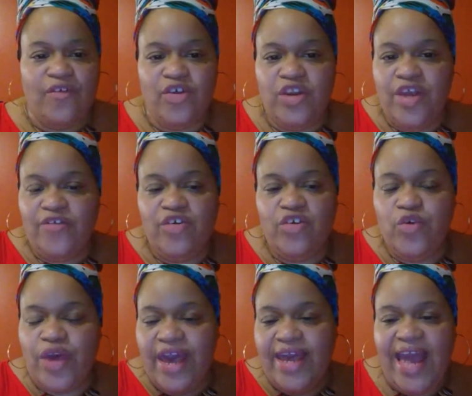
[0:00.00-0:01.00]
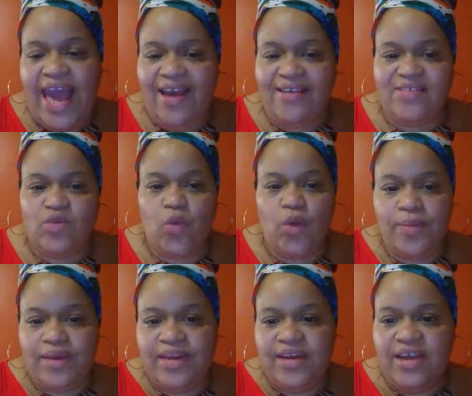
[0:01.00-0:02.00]
you can't ask
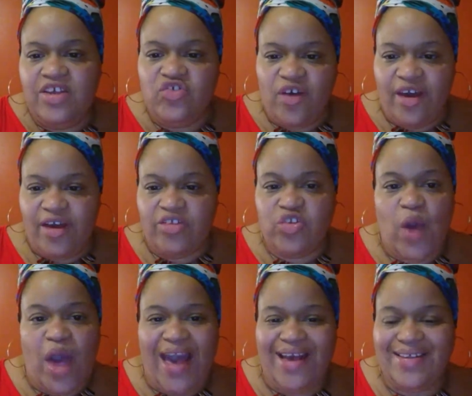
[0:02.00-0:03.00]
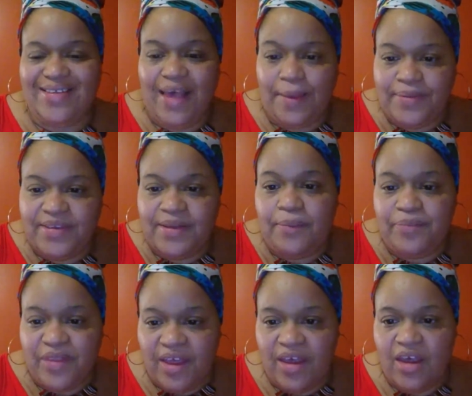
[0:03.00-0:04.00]
women in Israel to accept
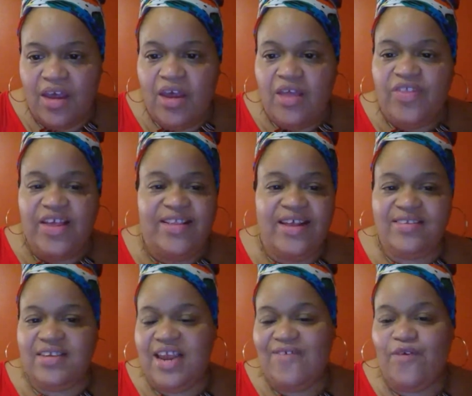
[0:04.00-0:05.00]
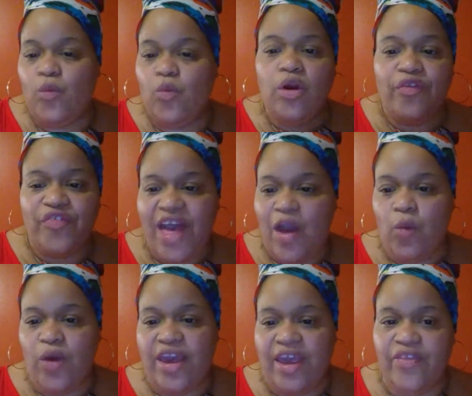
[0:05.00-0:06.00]
something that doesn't even work that
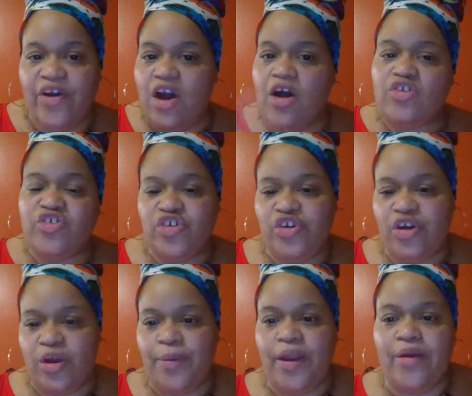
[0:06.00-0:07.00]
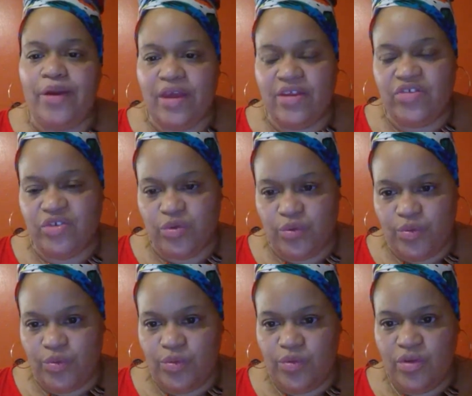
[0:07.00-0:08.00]
way in the culture you're comparing it to.
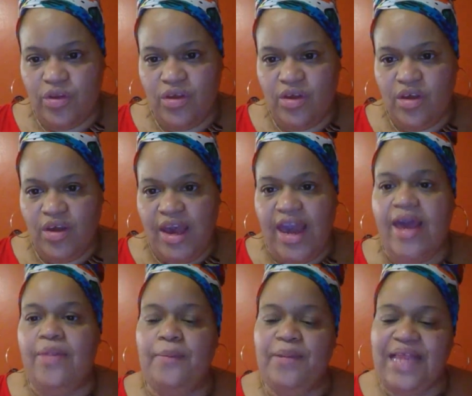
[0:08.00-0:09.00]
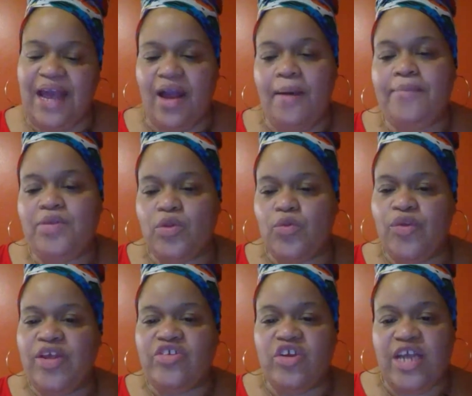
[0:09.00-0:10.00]
But that comes with
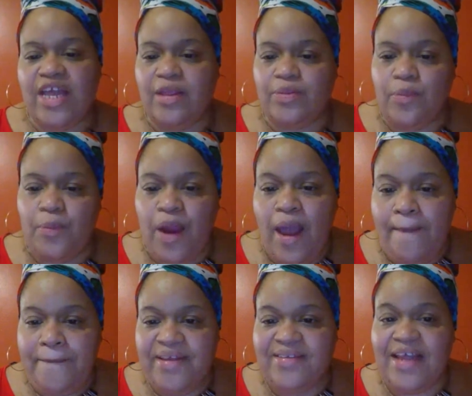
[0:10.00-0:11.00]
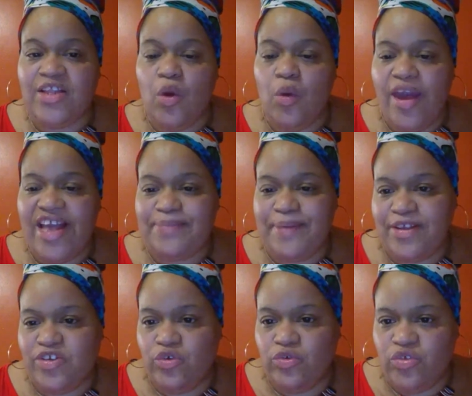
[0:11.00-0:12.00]
research, and the problem is they don't
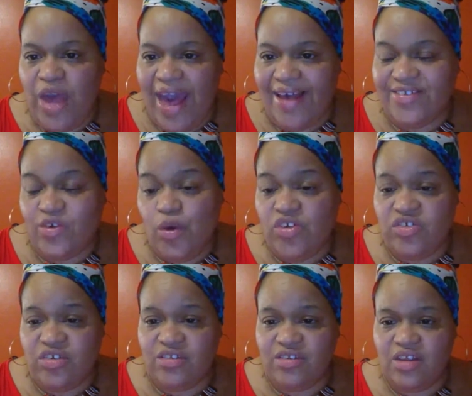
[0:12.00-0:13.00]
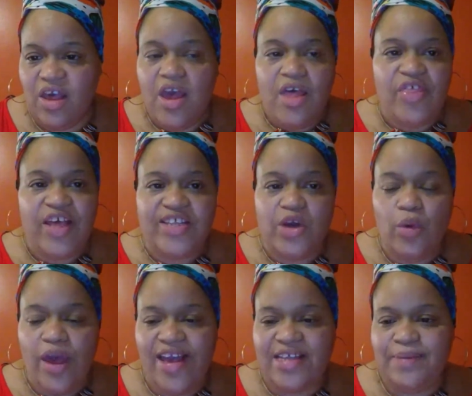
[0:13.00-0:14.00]
expect you to ask questions. They
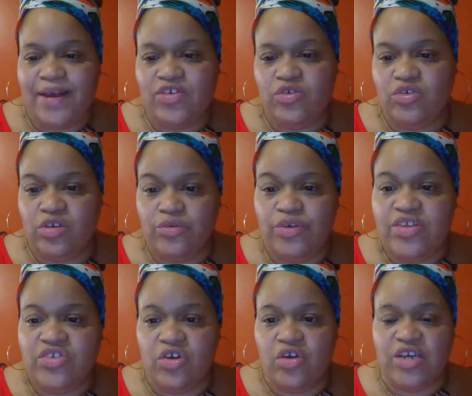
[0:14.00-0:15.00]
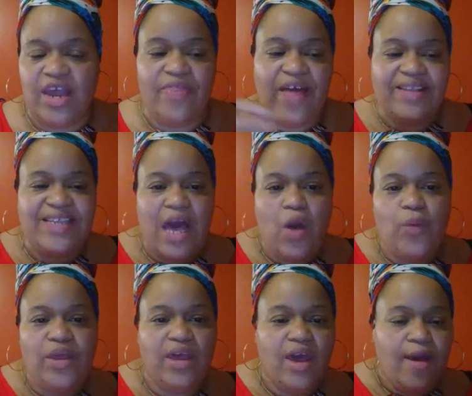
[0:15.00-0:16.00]
don't expect you to research, and that's how
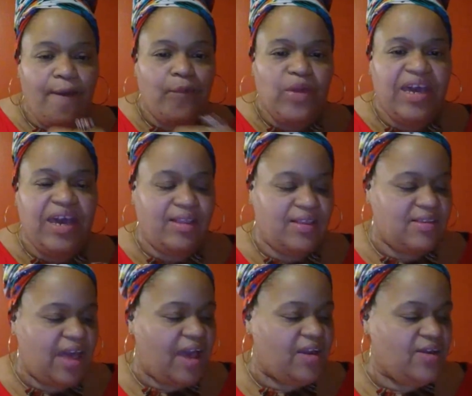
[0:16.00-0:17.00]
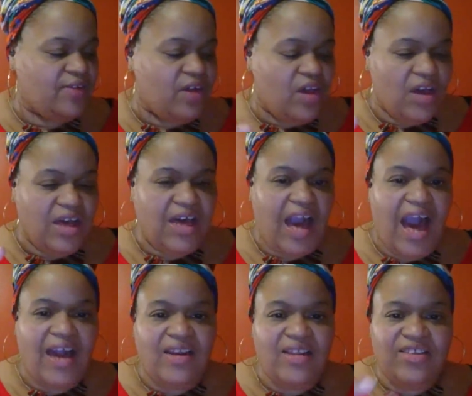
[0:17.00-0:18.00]
we get this kind of
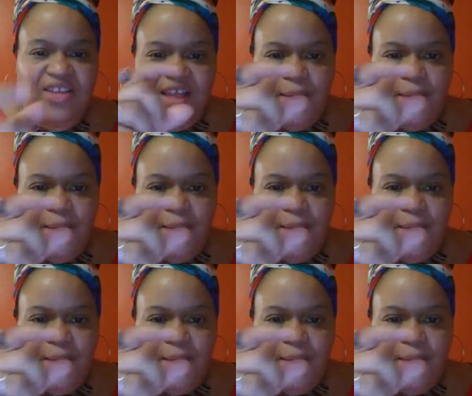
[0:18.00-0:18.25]
cognitive.